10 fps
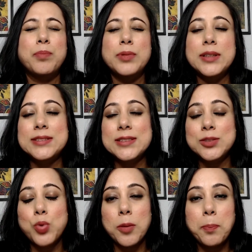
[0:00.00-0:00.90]
this
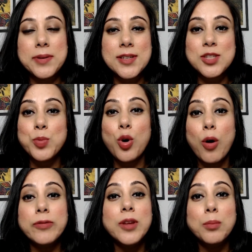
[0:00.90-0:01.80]
is what pisses me
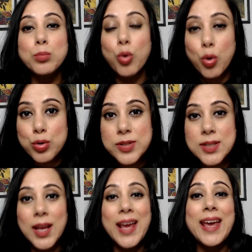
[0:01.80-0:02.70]
off the most,